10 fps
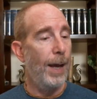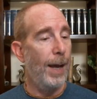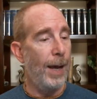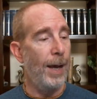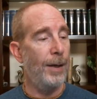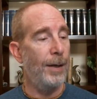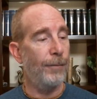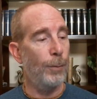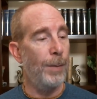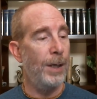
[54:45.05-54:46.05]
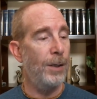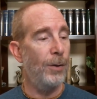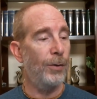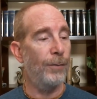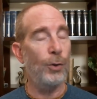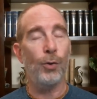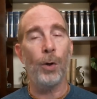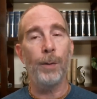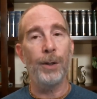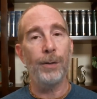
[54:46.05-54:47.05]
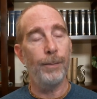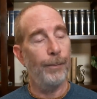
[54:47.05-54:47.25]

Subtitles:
and after many years of enjoyment,